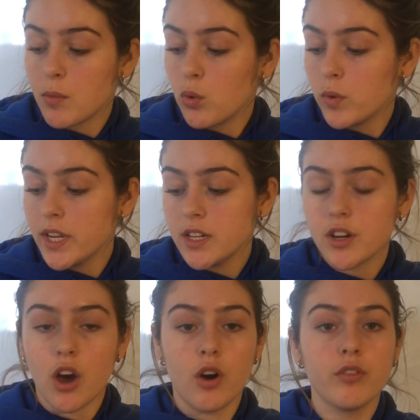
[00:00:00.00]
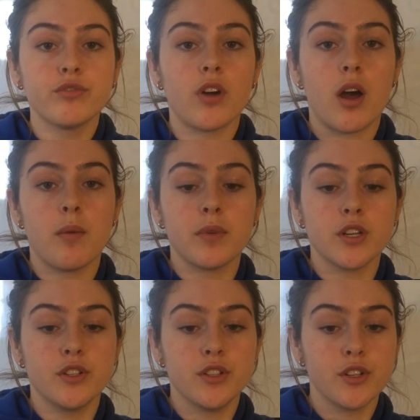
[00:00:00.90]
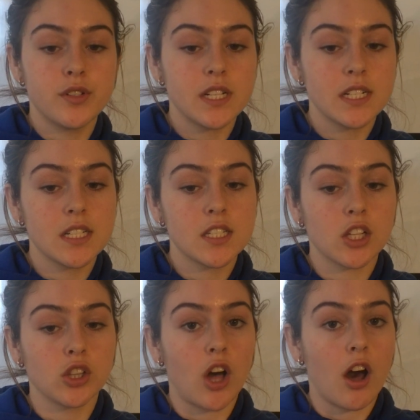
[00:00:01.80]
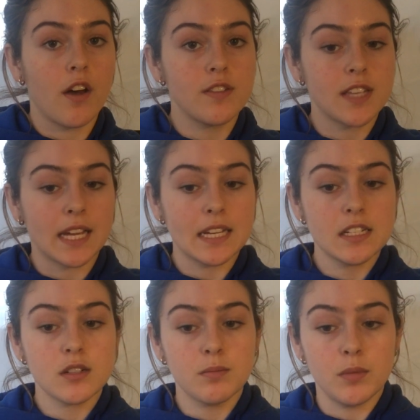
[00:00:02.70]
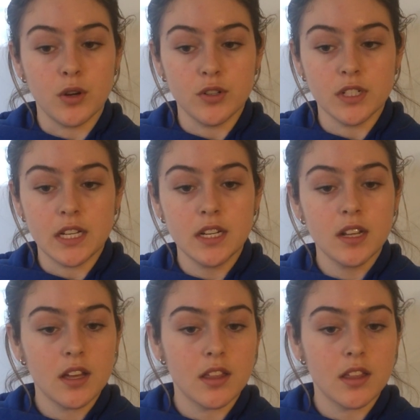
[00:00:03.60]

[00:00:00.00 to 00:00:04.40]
we know from Newton's law of second motion